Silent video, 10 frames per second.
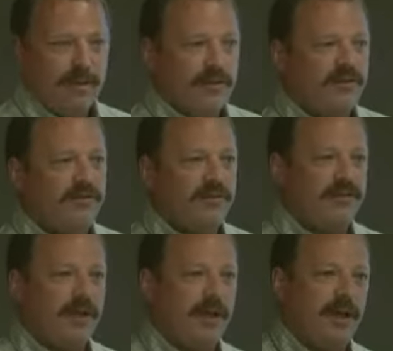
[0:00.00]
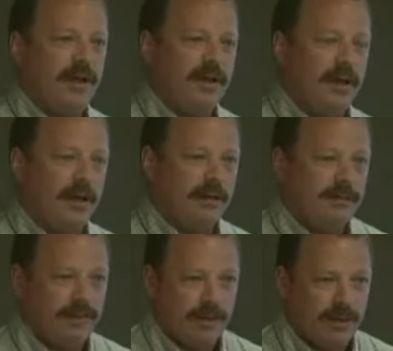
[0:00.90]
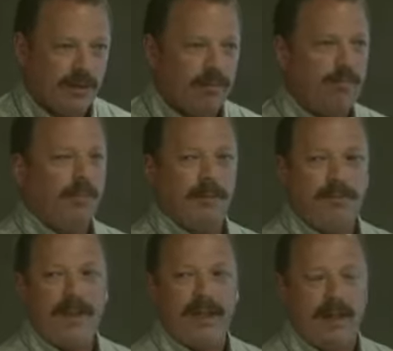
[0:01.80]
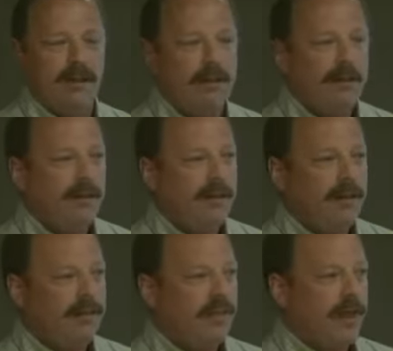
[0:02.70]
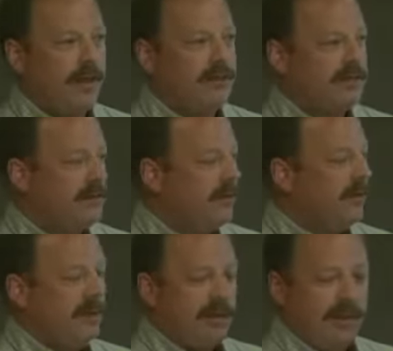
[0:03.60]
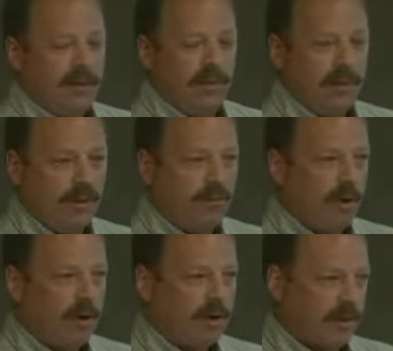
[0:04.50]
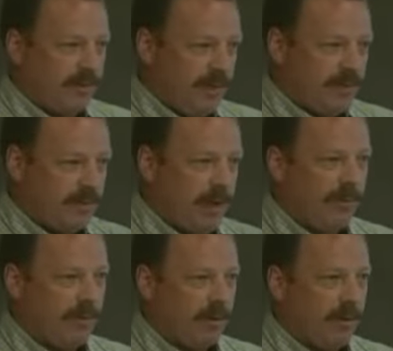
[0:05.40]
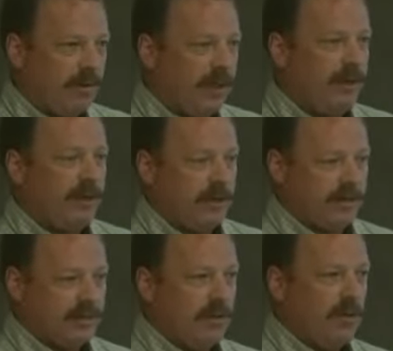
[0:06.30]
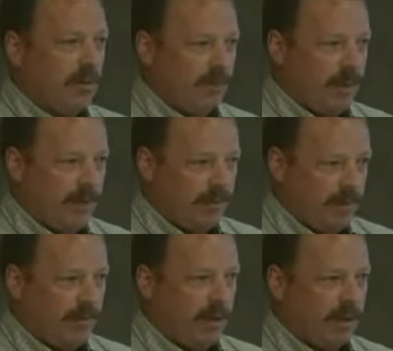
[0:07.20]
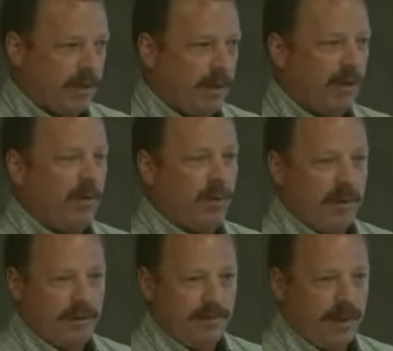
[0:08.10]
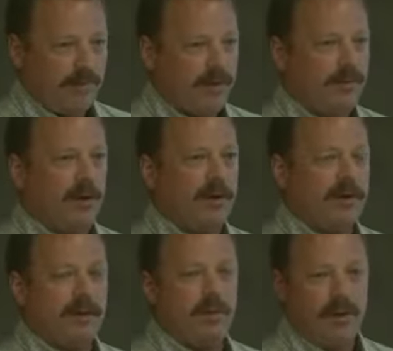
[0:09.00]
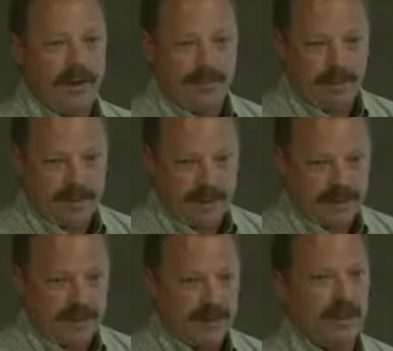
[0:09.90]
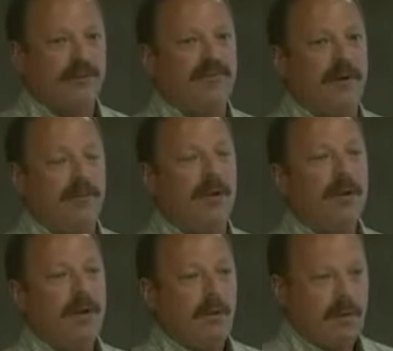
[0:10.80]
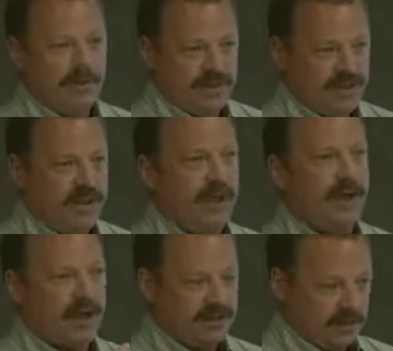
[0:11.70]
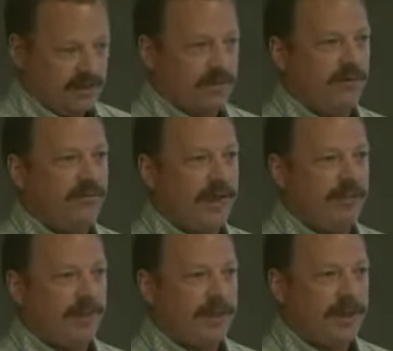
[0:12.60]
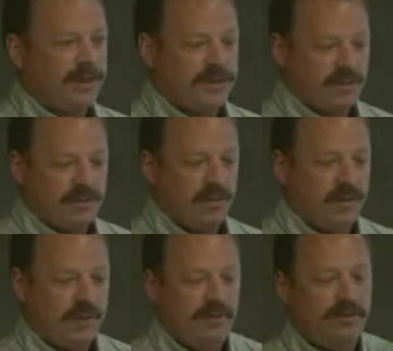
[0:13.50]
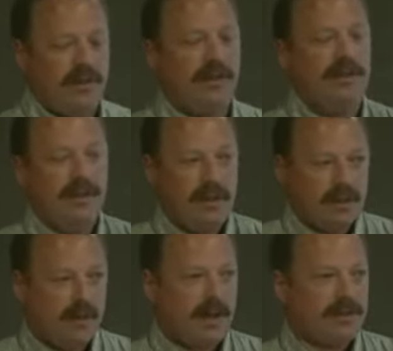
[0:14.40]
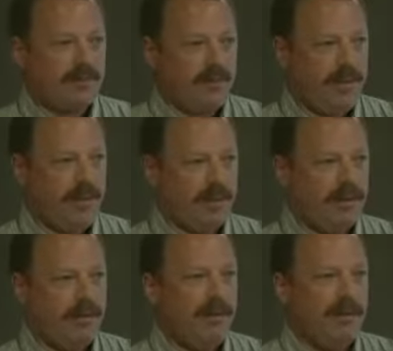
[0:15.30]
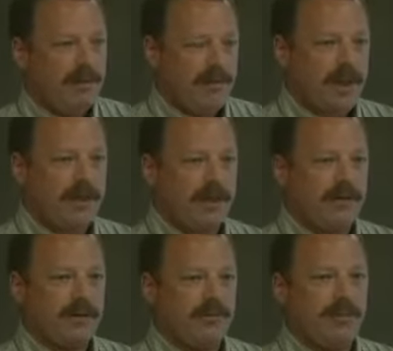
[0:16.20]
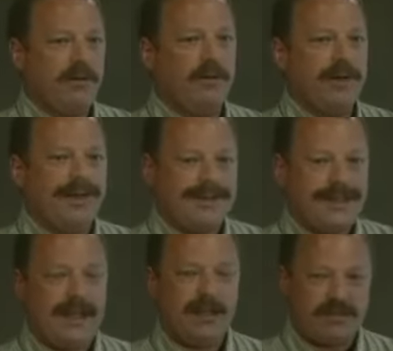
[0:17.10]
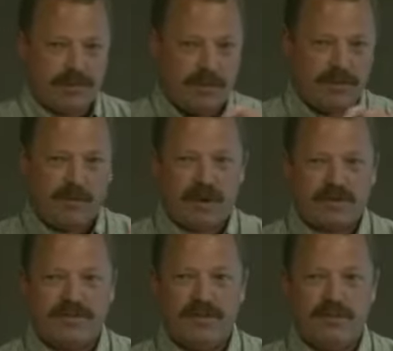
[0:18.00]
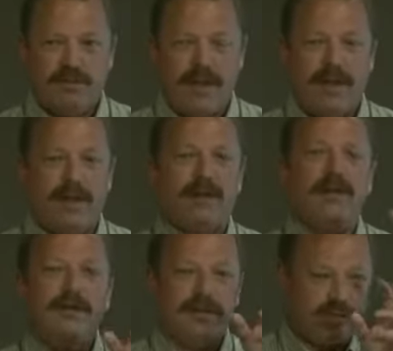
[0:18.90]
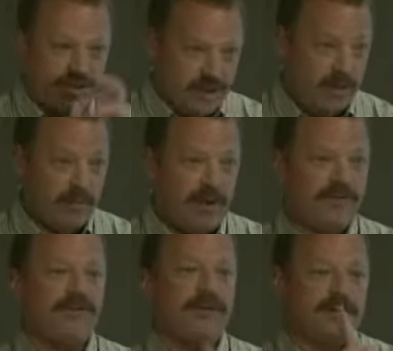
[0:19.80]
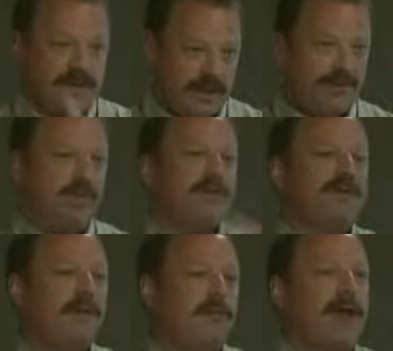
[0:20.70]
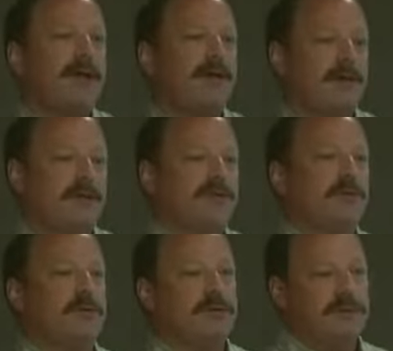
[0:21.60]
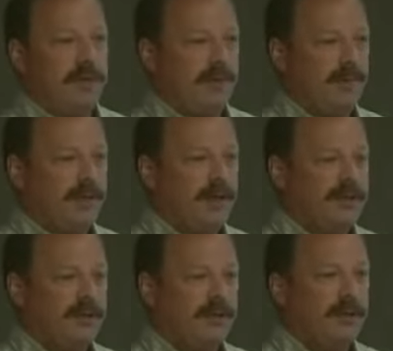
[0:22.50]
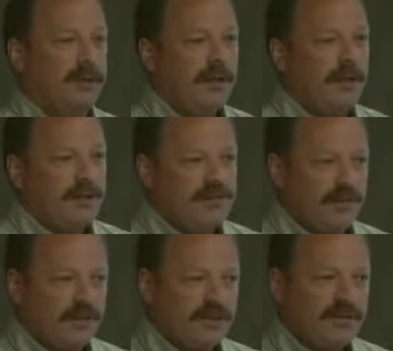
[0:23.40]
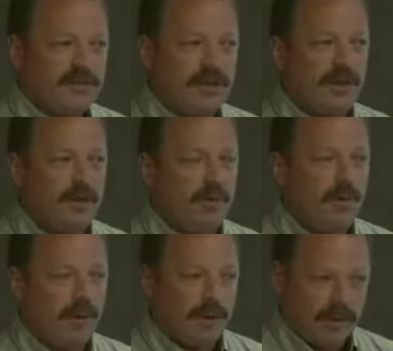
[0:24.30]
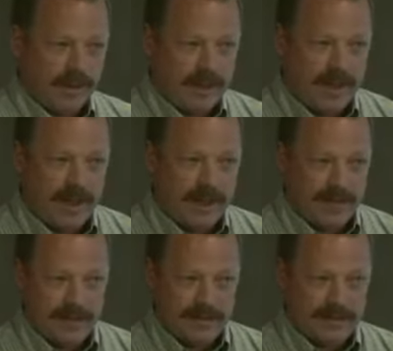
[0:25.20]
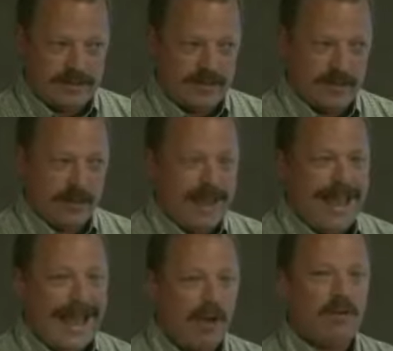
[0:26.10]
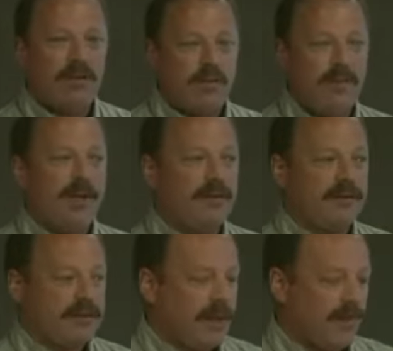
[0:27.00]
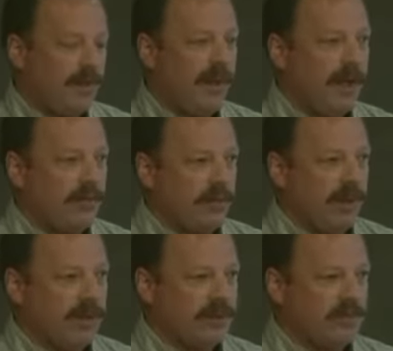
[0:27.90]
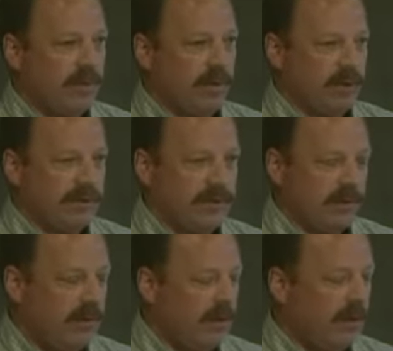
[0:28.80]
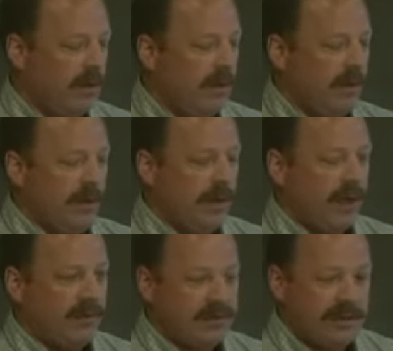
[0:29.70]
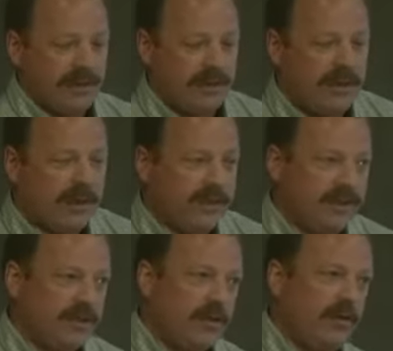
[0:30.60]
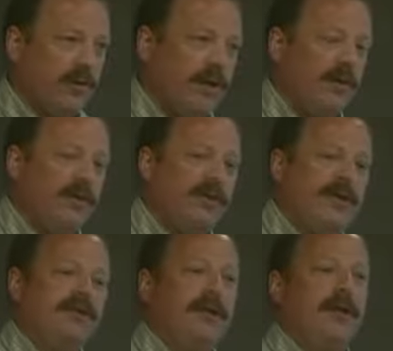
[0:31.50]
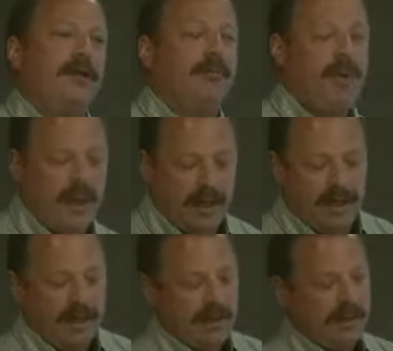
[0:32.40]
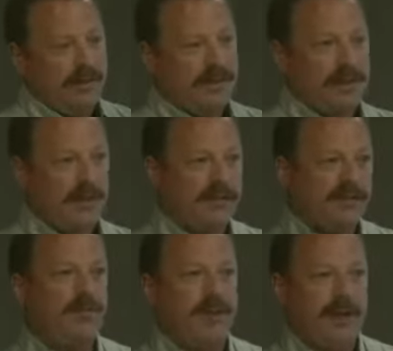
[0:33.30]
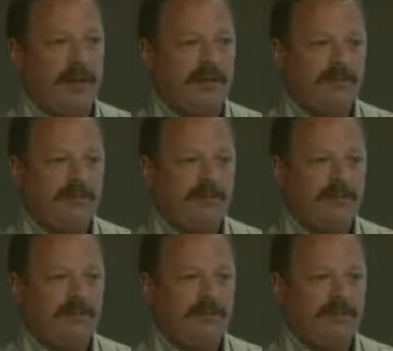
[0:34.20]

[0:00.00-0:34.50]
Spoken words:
This is another pin that when you mark on a piece of paper, it knows what paper you're marking on, where on the paper you're marking, what application it came from, what machine actually drove the application. So when you then dock the pin back into the computer, it takes all the marks that you made, geo-referenced, and puts them back into the source application. So this is kind of what we are looking at is how can we make this happen, how can we make this work? So now instead of the technician going out with a standard pin, they take this pin out.